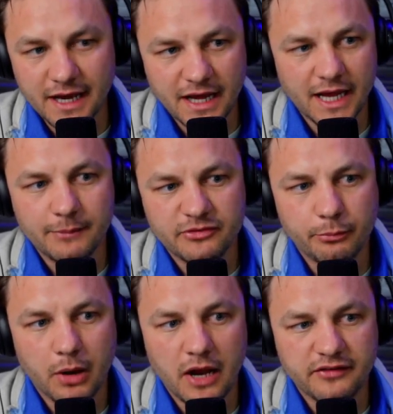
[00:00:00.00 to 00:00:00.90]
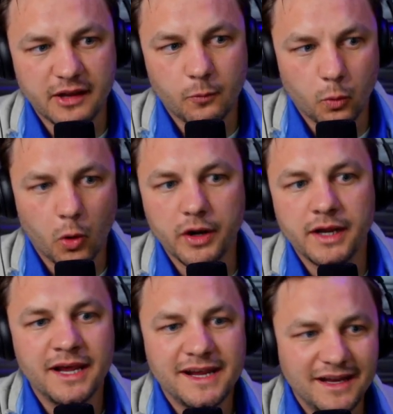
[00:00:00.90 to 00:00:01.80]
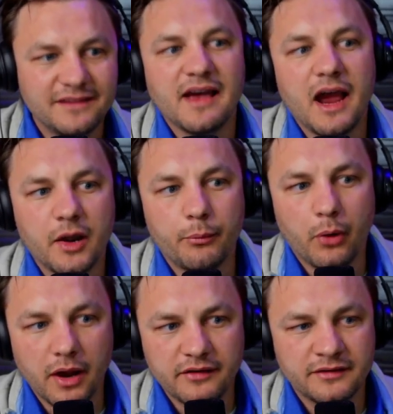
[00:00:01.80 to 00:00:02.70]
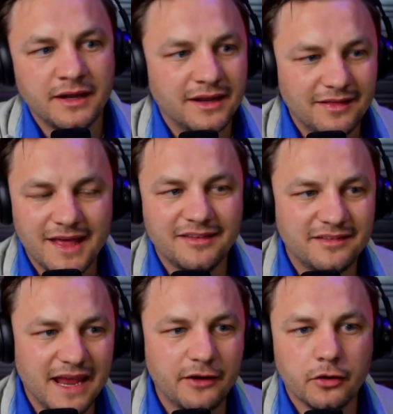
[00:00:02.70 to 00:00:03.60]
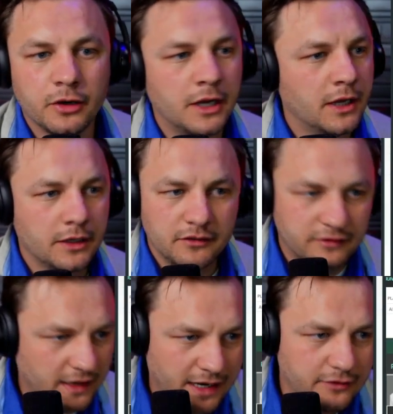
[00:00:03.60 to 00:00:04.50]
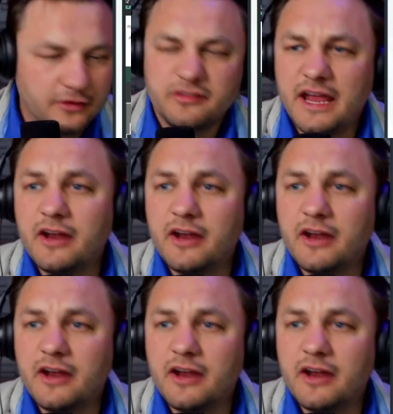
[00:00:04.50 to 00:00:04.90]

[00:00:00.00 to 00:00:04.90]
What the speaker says: I am surprised that Rory is higher priced than Xander. Xander